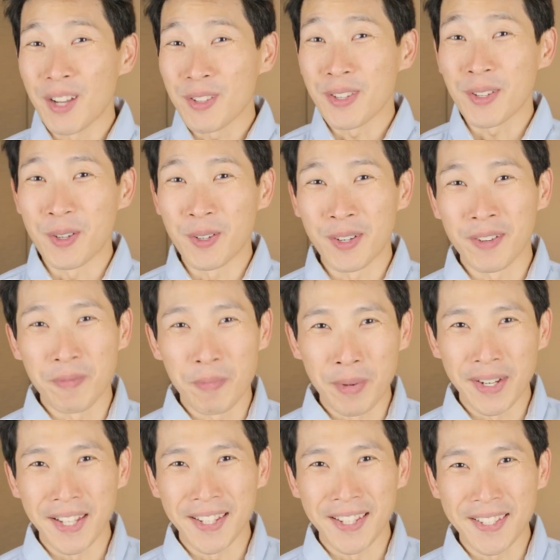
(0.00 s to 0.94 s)
How's it going
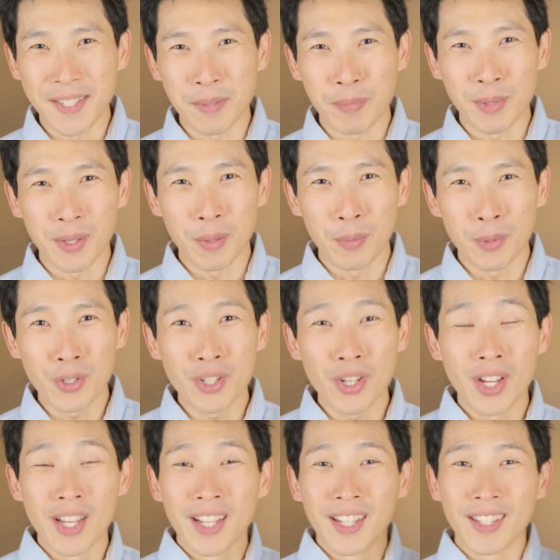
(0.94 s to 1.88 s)
everybody? This is Beat the Bush.
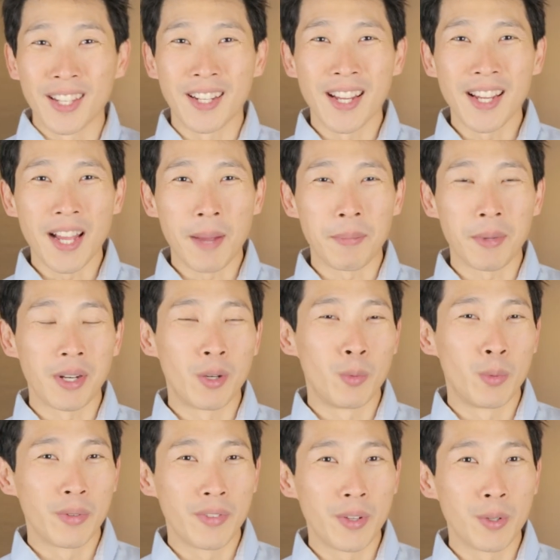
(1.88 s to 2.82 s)
Today I'm gonna
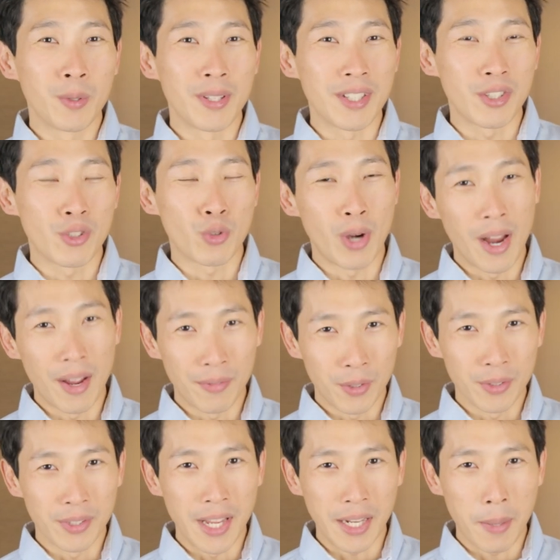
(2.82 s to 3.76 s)
review this
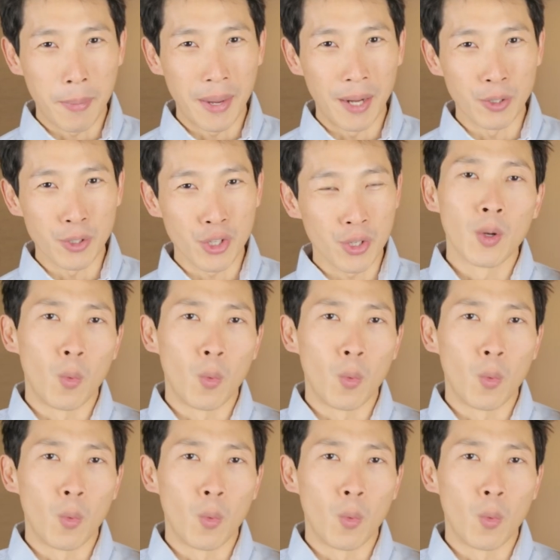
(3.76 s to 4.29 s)
travel neck pouch.